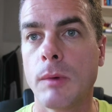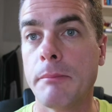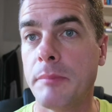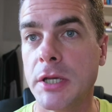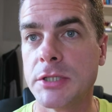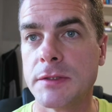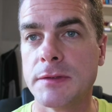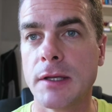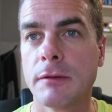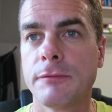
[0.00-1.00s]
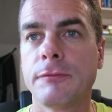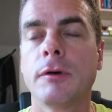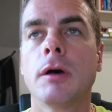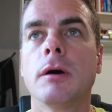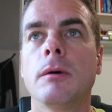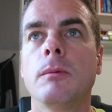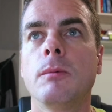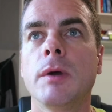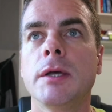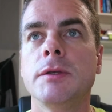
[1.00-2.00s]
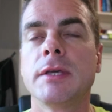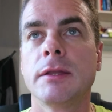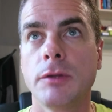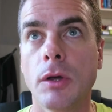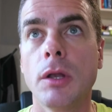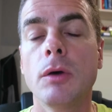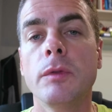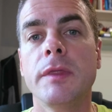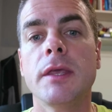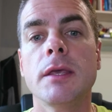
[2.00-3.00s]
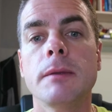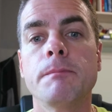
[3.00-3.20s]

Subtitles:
webpage itself, where you can download the